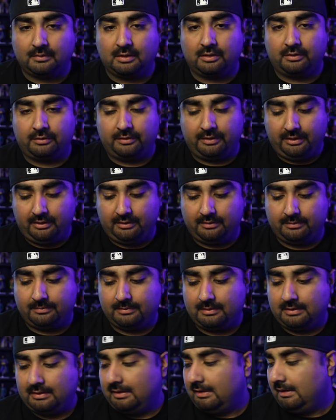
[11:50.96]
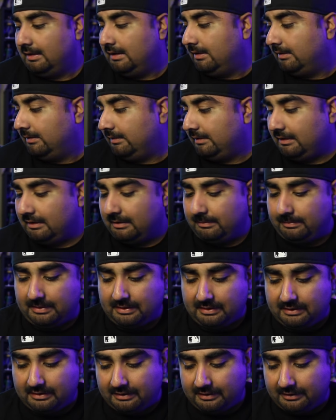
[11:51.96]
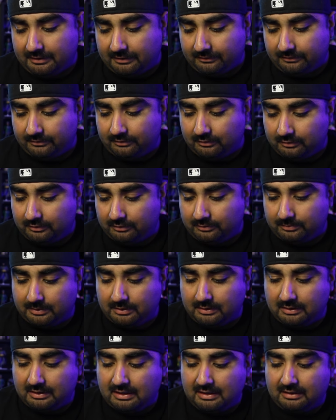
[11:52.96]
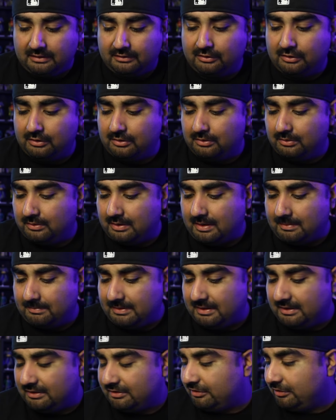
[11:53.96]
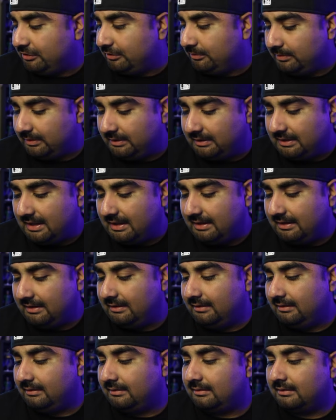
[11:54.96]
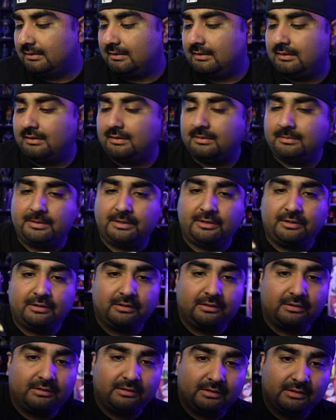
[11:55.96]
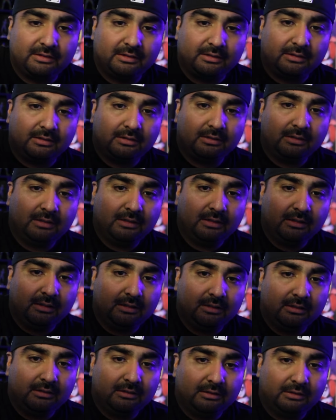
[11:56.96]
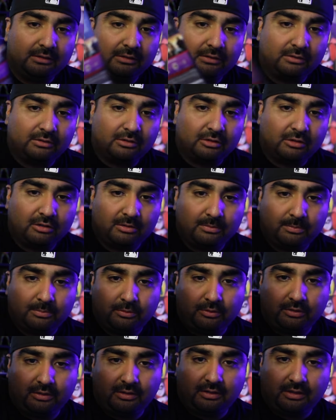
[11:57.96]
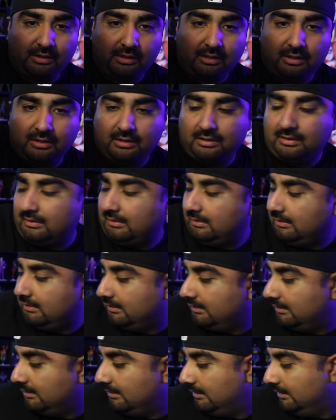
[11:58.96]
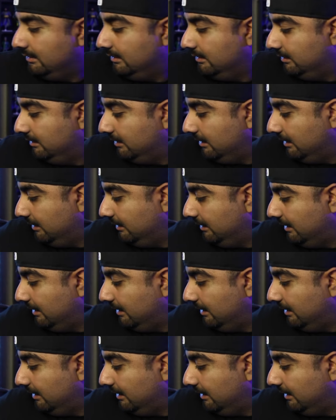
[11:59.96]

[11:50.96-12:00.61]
Alright, we need to be careful as well. So I'm not sure what that is. Here's the little cardboard thing. Taking